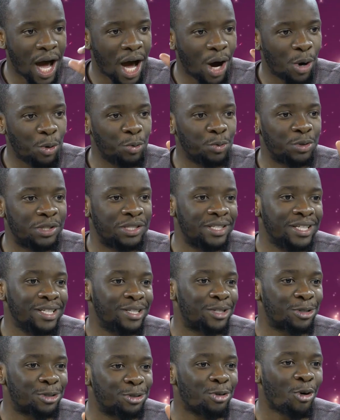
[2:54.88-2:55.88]
I will see
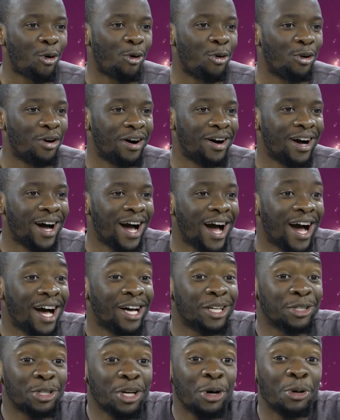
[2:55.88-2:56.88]
snow.
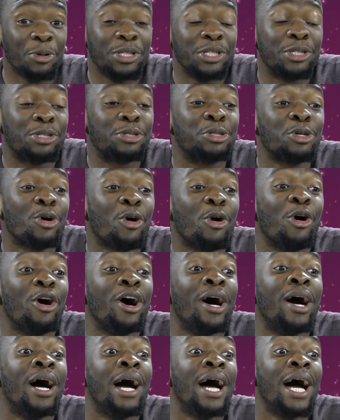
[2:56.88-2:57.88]
So I was
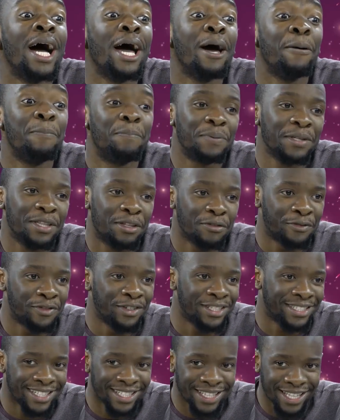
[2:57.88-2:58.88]
so happy the
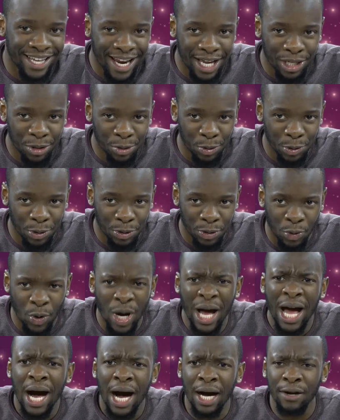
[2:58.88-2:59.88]
first day that I saw snow.
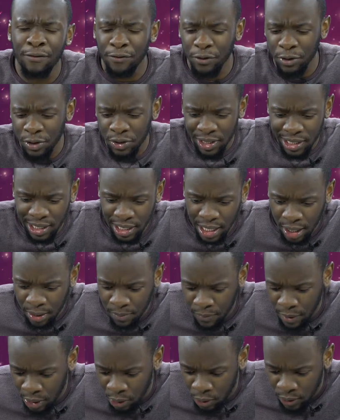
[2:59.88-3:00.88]
Unfortunately,
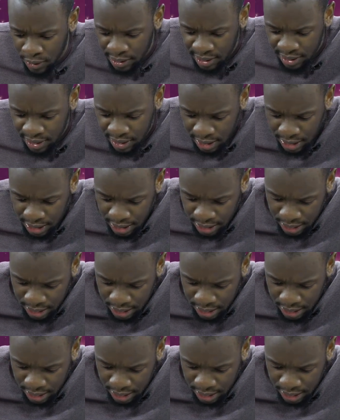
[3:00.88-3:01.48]
I got sick.